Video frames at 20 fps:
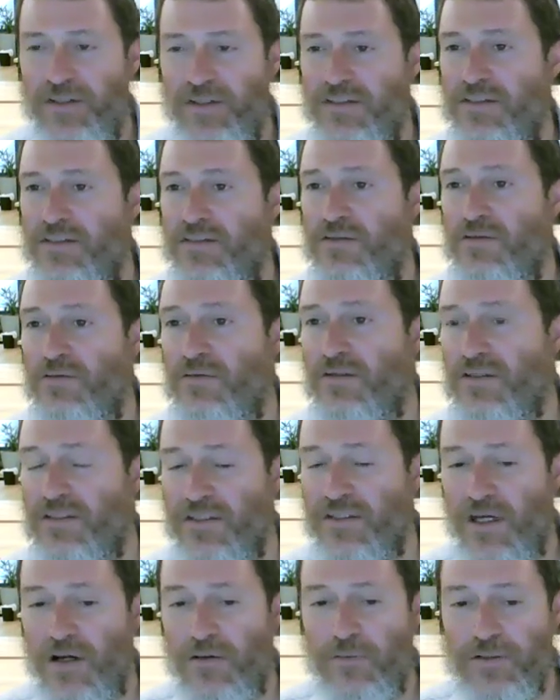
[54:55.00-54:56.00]
the students
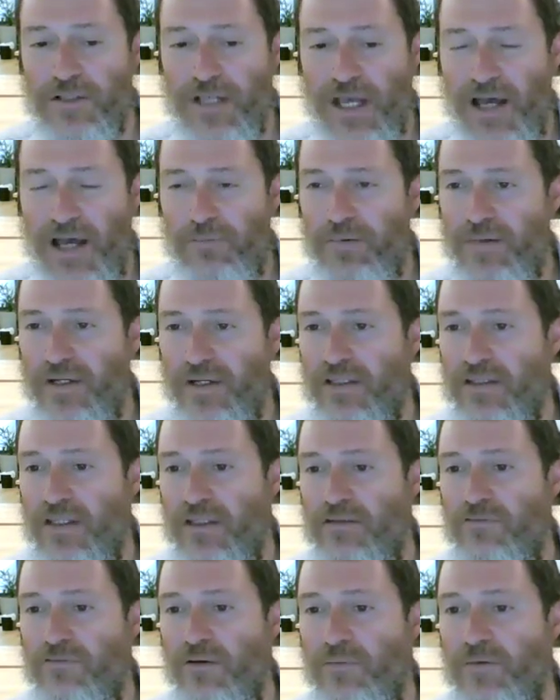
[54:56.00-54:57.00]
saw what was happening,
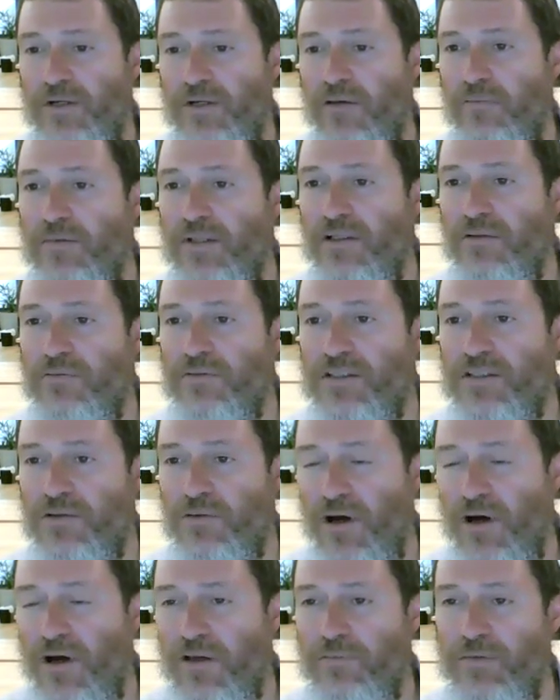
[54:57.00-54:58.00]
that Rabban Gamliel was
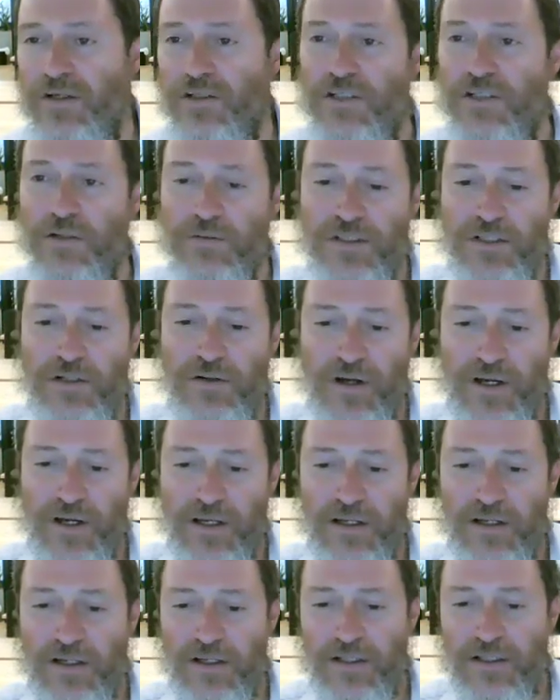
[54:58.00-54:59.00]
crying because she was
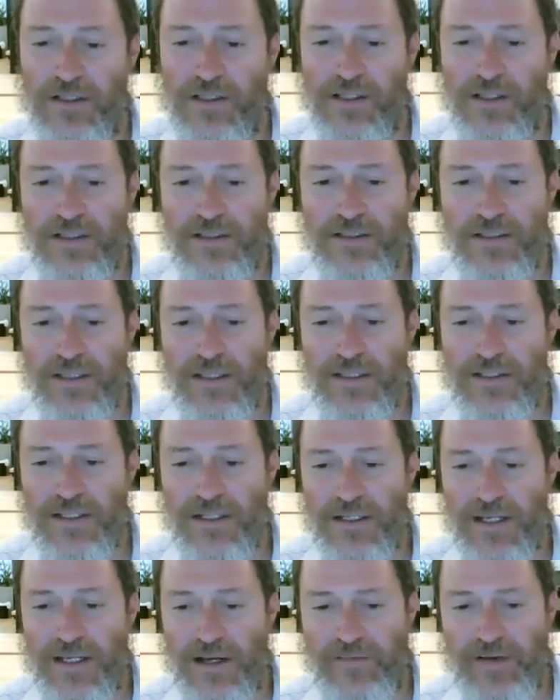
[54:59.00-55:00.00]
crying, so they
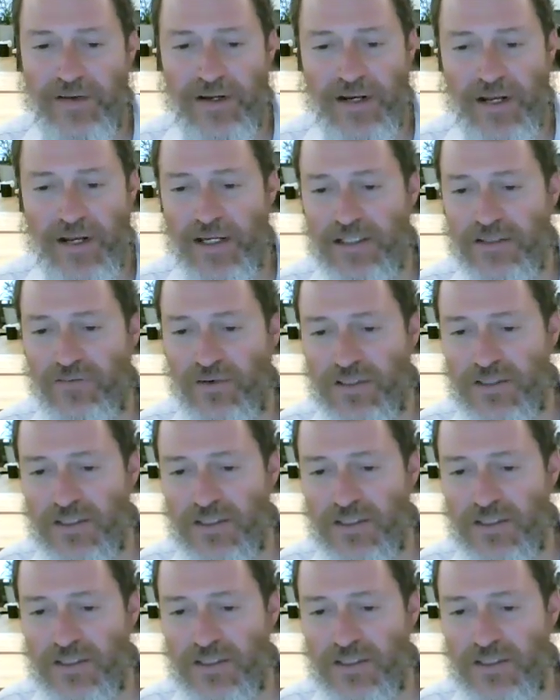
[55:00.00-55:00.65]
said, "Yeah, very nice."